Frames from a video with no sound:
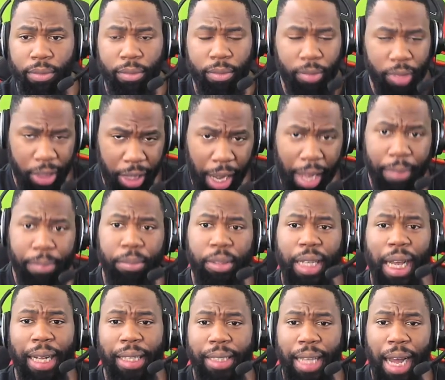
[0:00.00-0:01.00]
Okay,
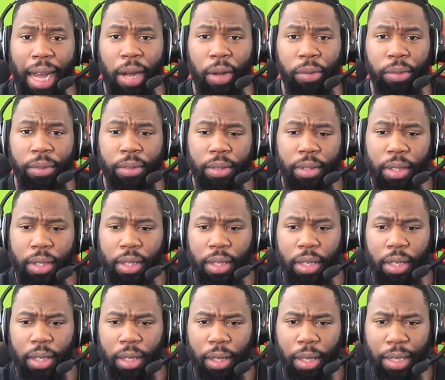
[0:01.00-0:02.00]
tag down.
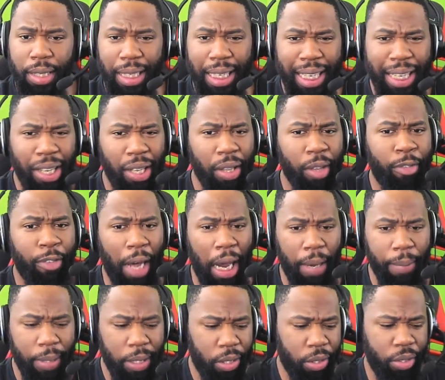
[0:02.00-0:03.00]
Does he heal the
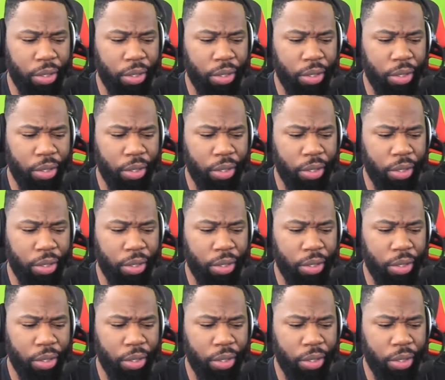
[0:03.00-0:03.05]
following turn,